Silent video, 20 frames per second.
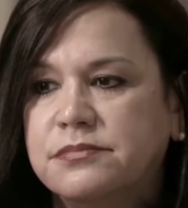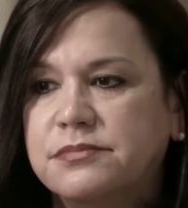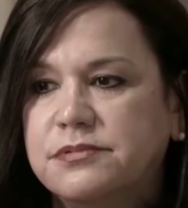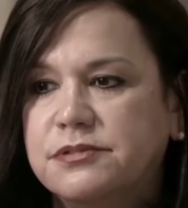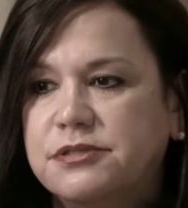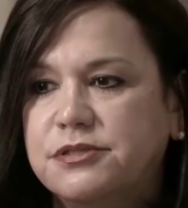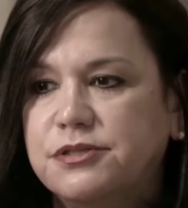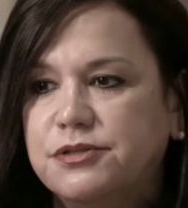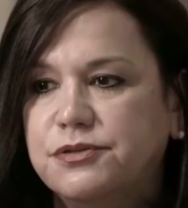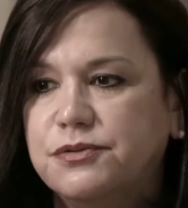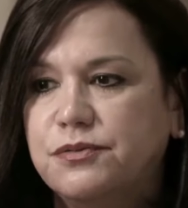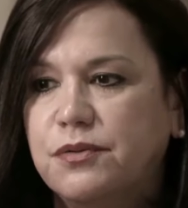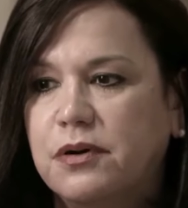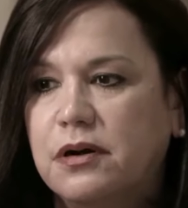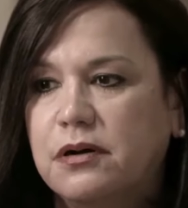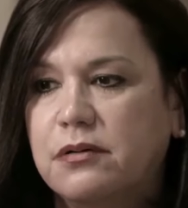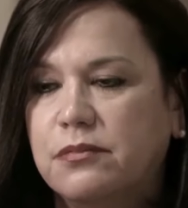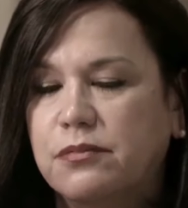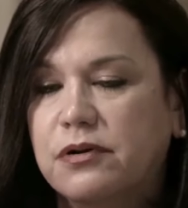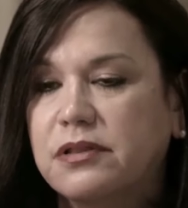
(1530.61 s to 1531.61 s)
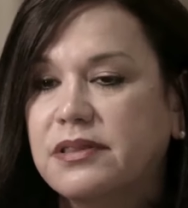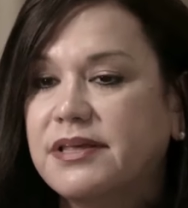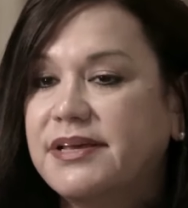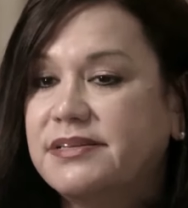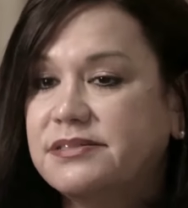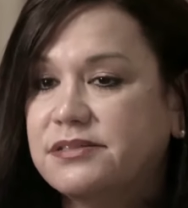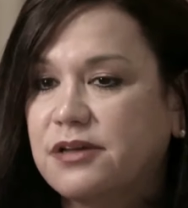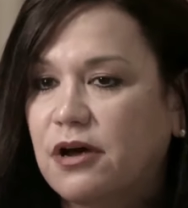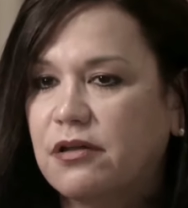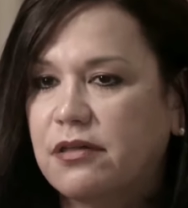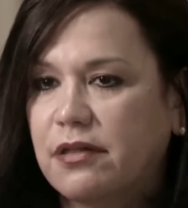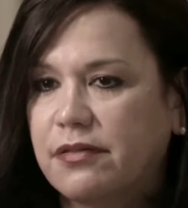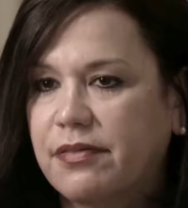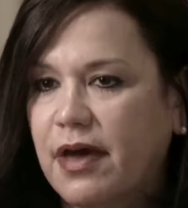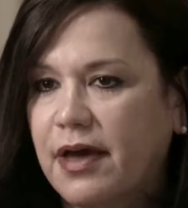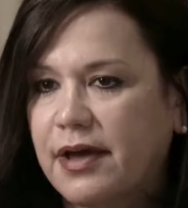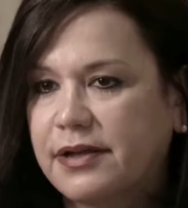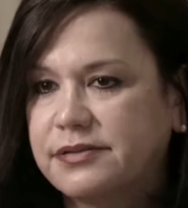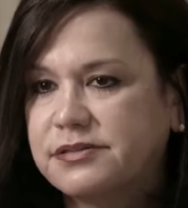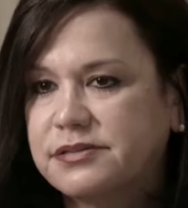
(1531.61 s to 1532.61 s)
to release all of
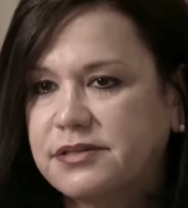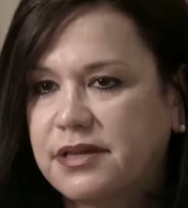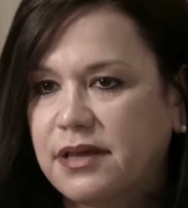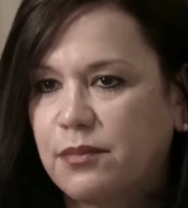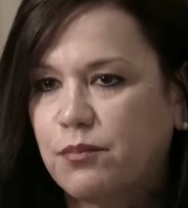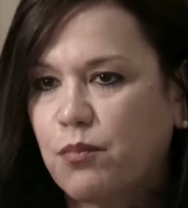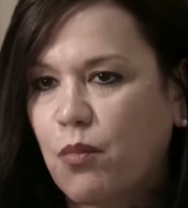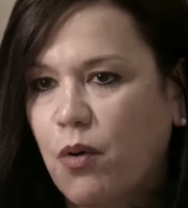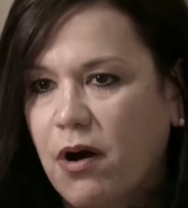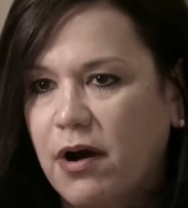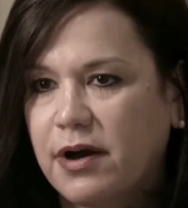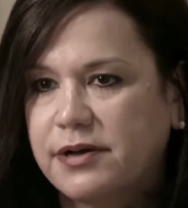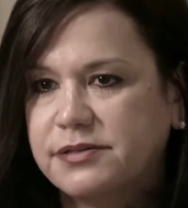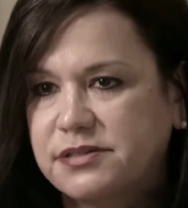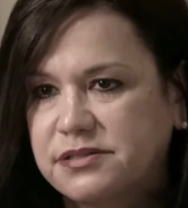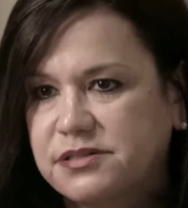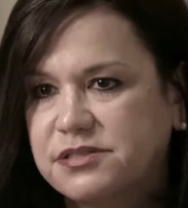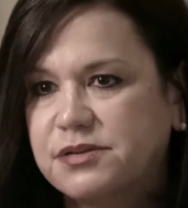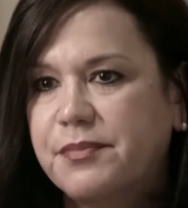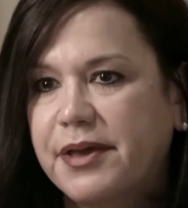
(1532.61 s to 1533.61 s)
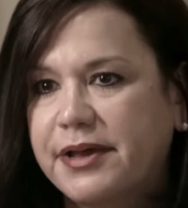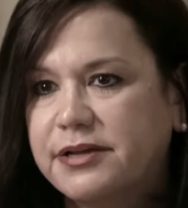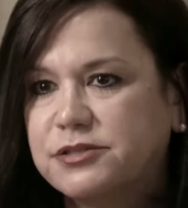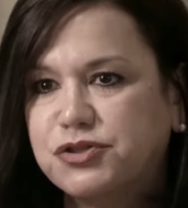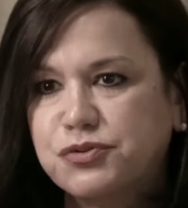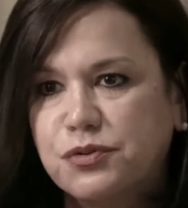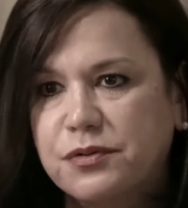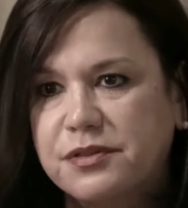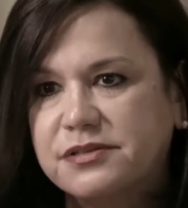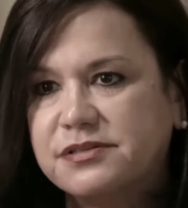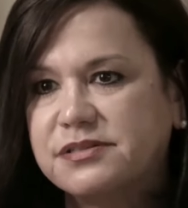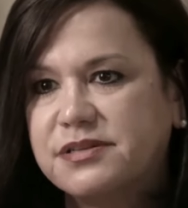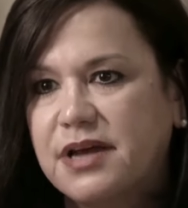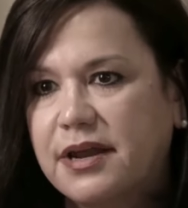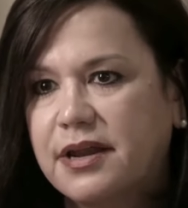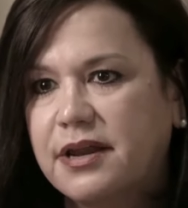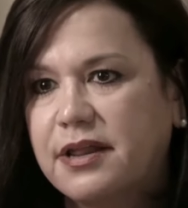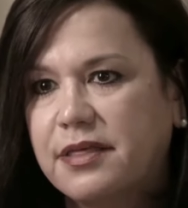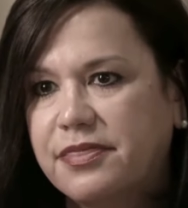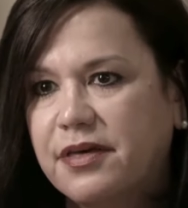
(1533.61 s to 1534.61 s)
that skin-wise and to make sure there's not
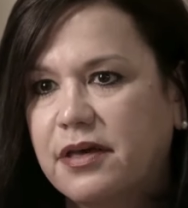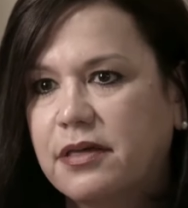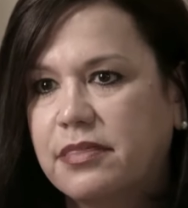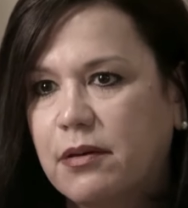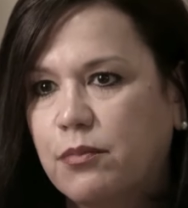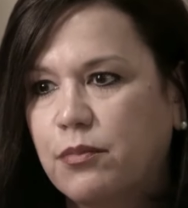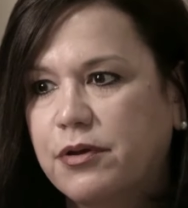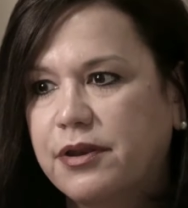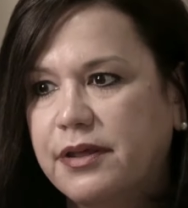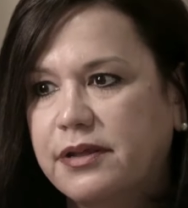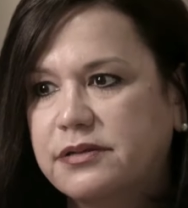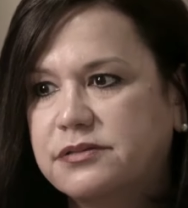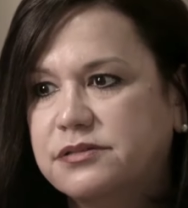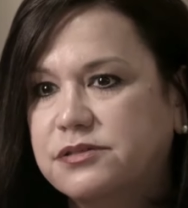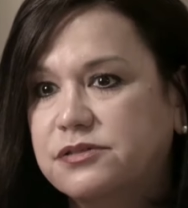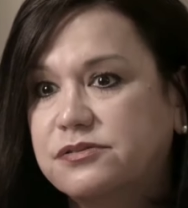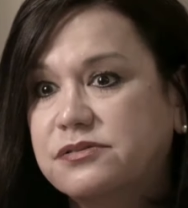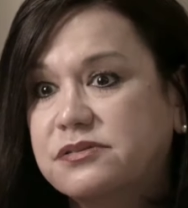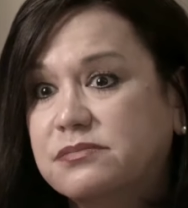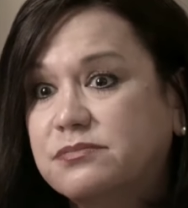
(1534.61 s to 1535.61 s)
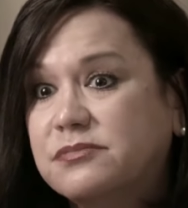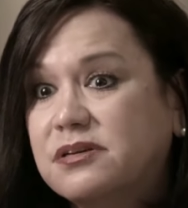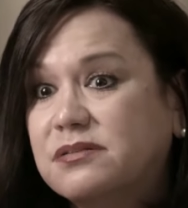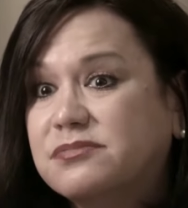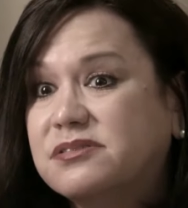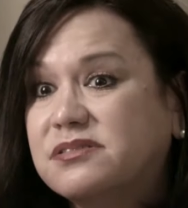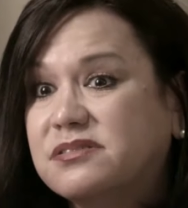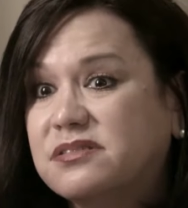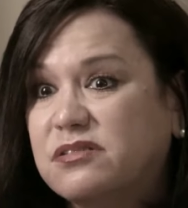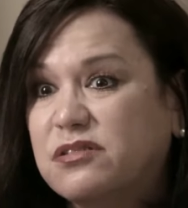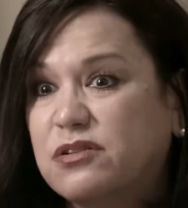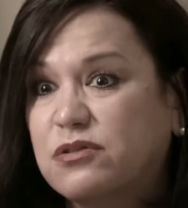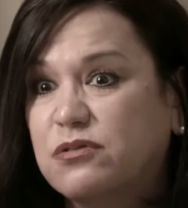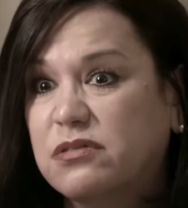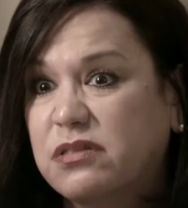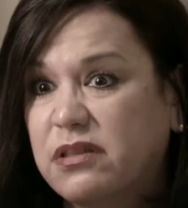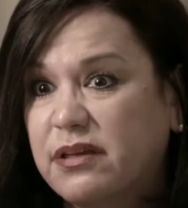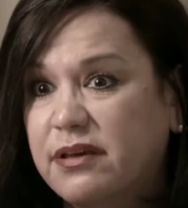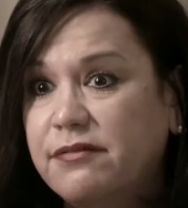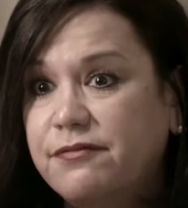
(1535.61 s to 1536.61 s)
anything that we need to do. Sometimes it's a little
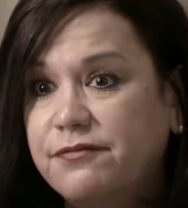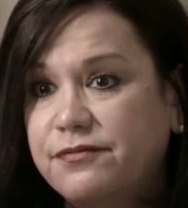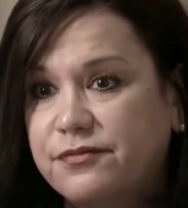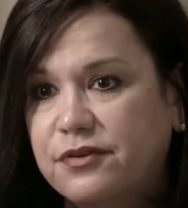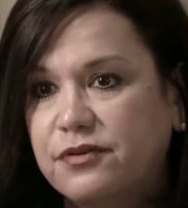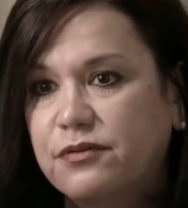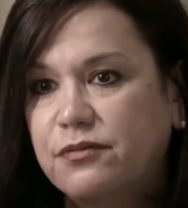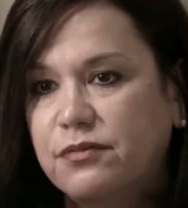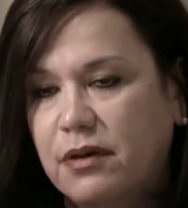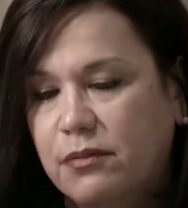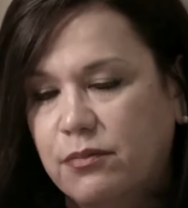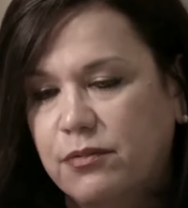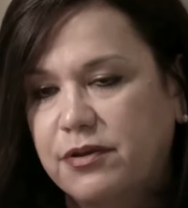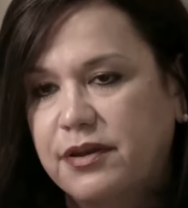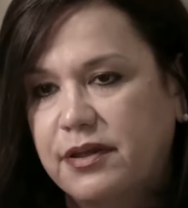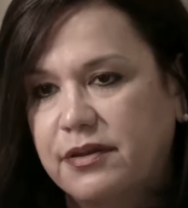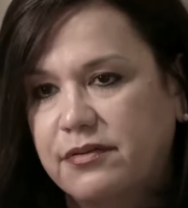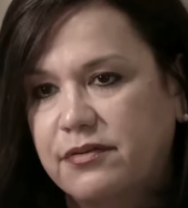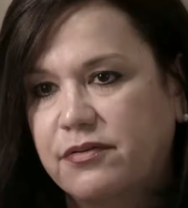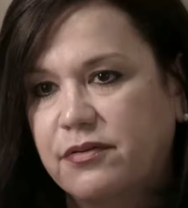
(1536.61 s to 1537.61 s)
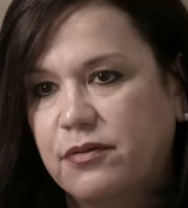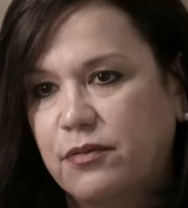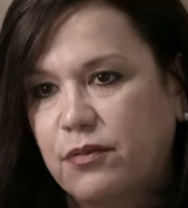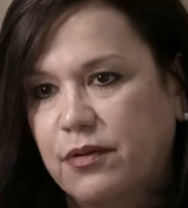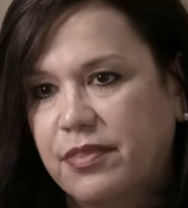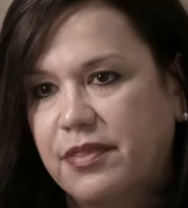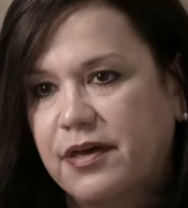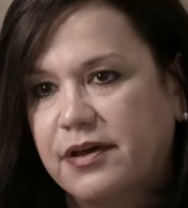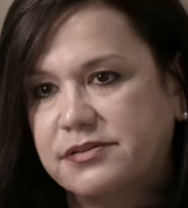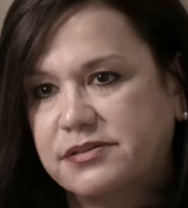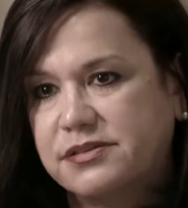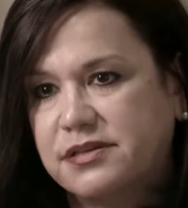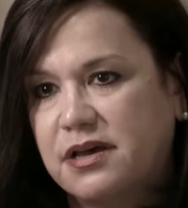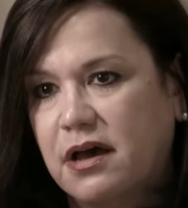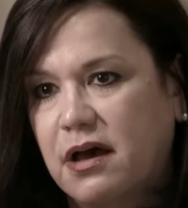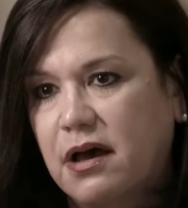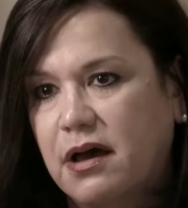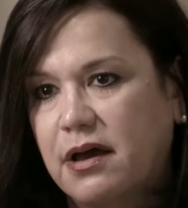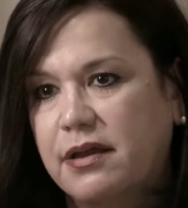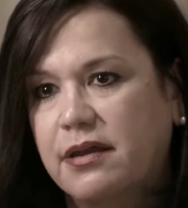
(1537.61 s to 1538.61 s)
lift, too, that we need to do on that
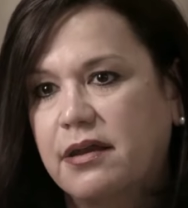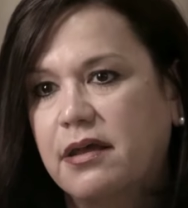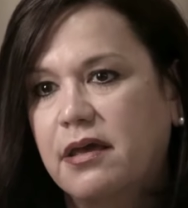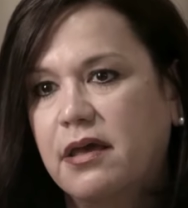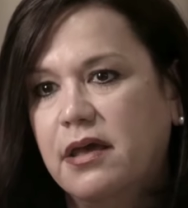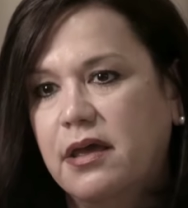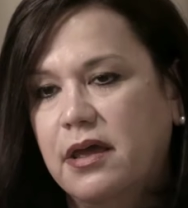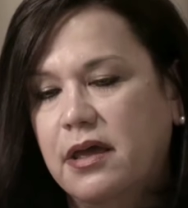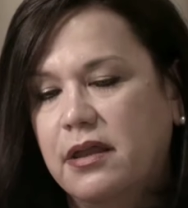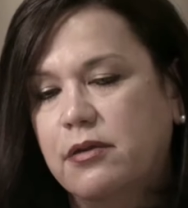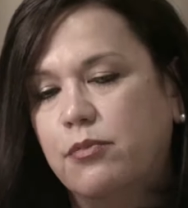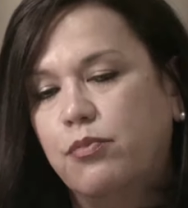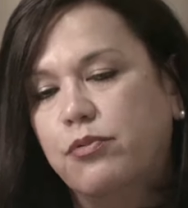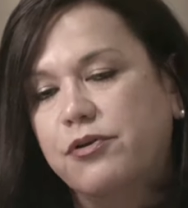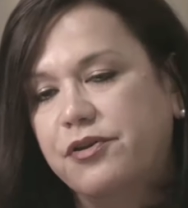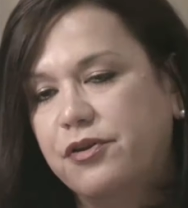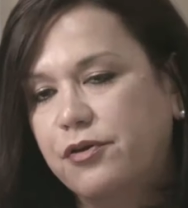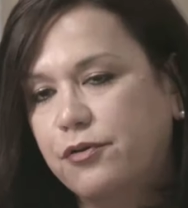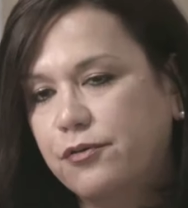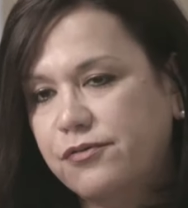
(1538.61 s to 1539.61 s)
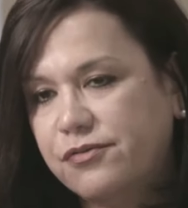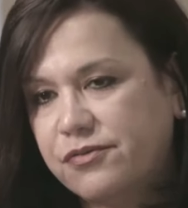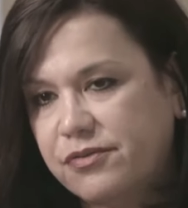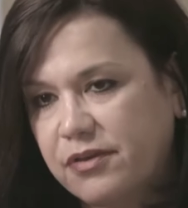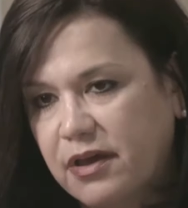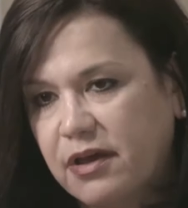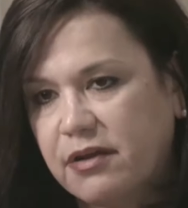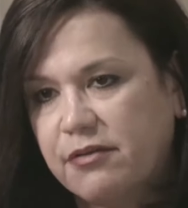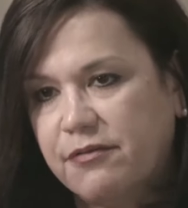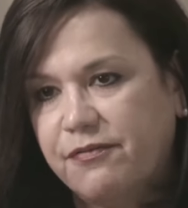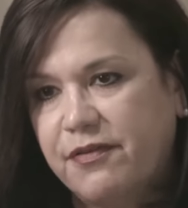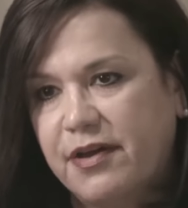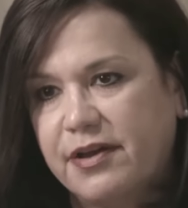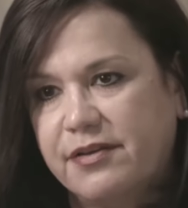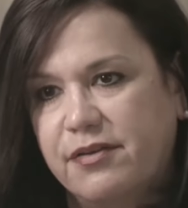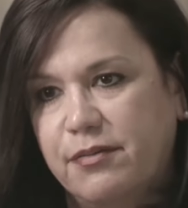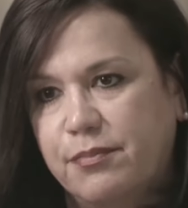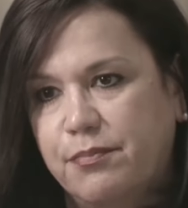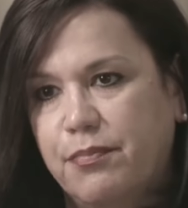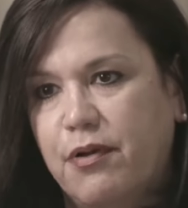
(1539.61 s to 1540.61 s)
side and to reduce the
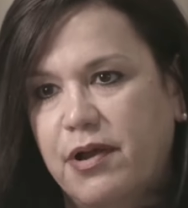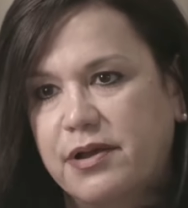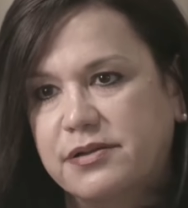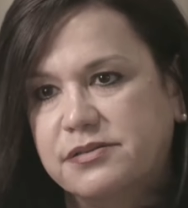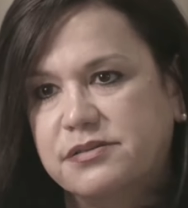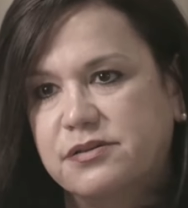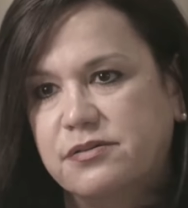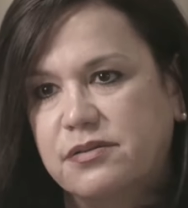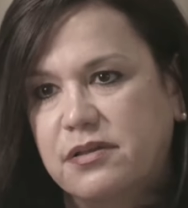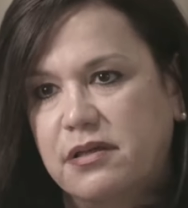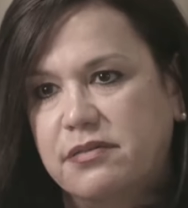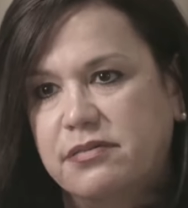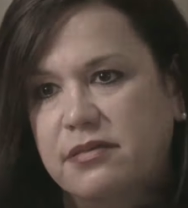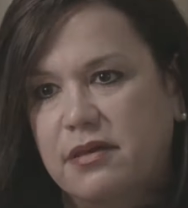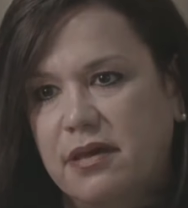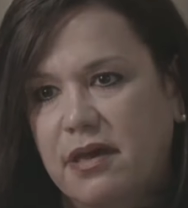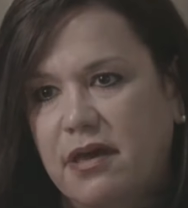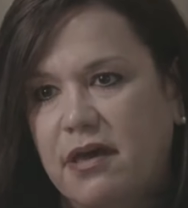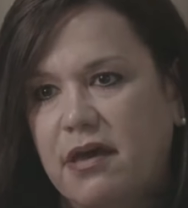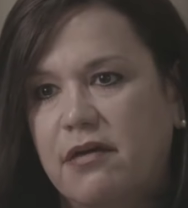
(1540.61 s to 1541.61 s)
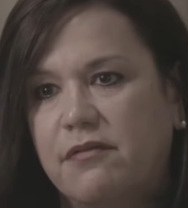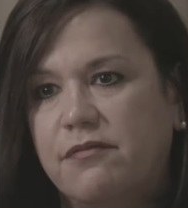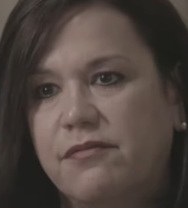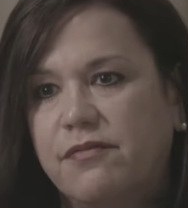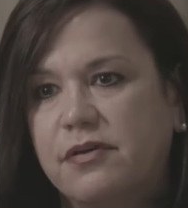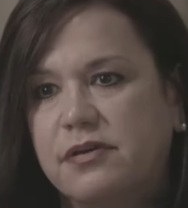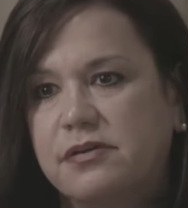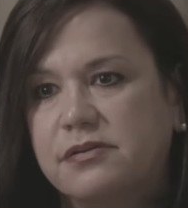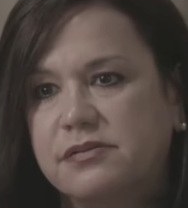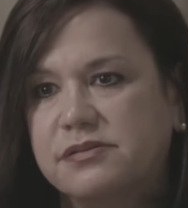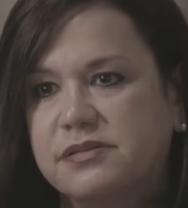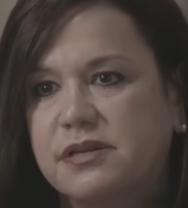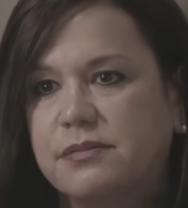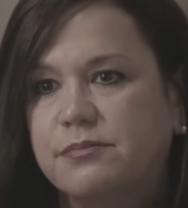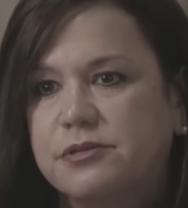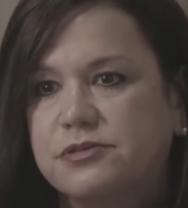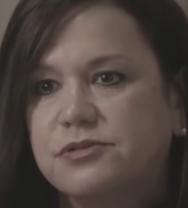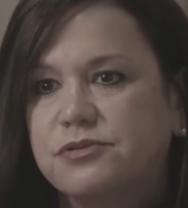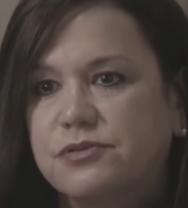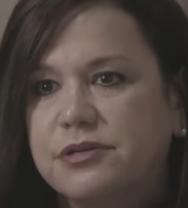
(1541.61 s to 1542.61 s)
unaffected breast so that they have
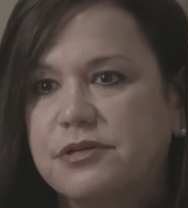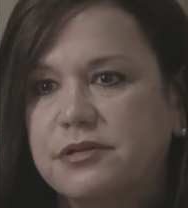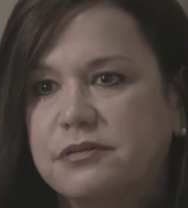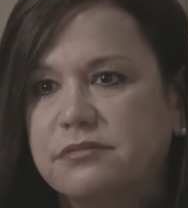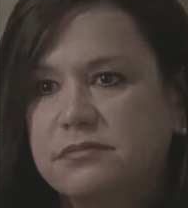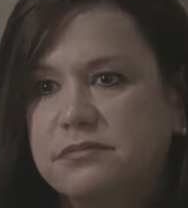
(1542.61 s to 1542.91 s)
symmetry.